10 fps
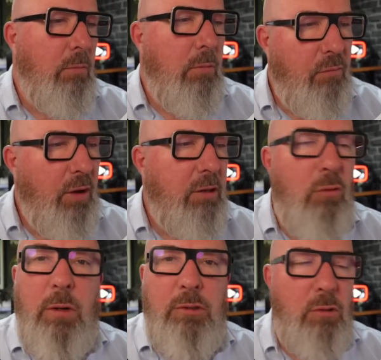In fact, it
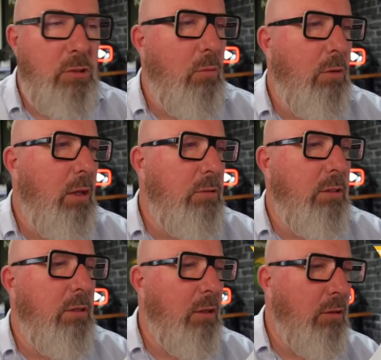almost looks like one of those
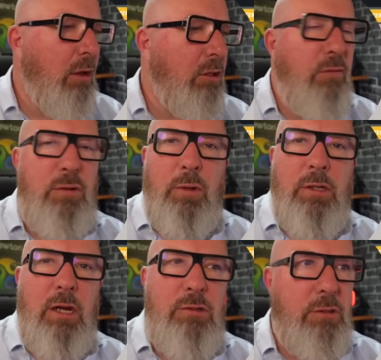in artificial
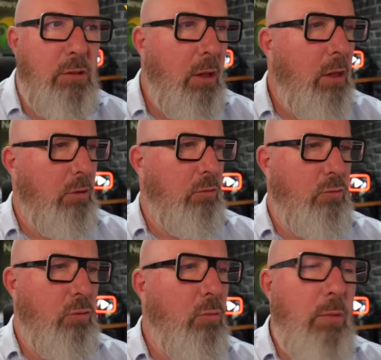intelligence. Like,
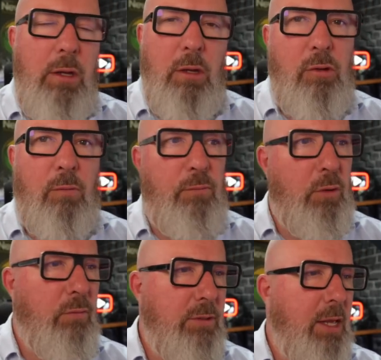draw me a top
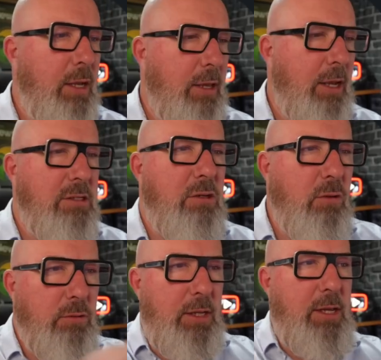view of a staircase, and you've
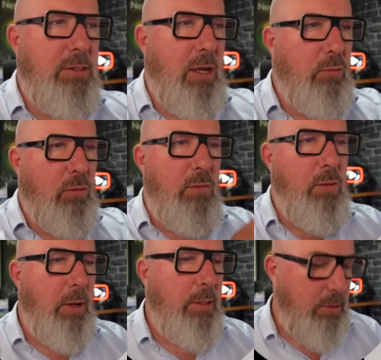got stairs going all over the
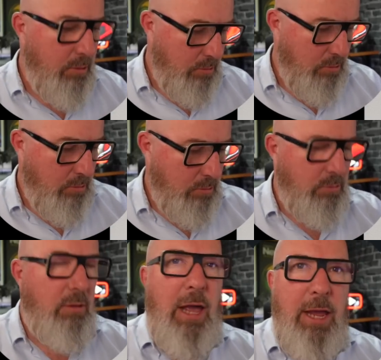place.
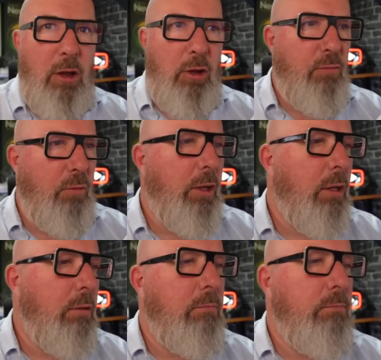AI for you.
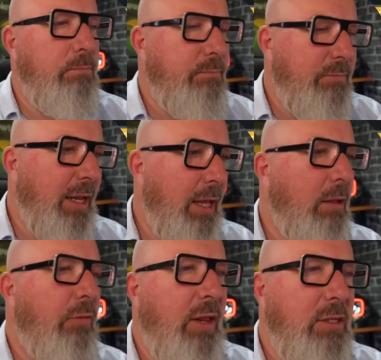I
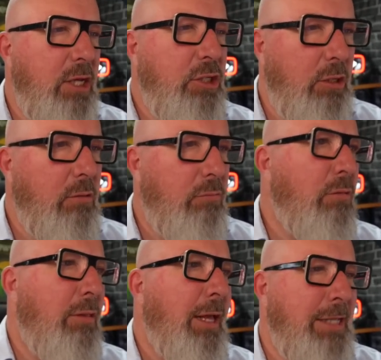think that's actually
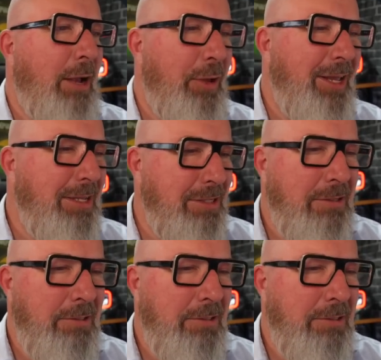that's how it is.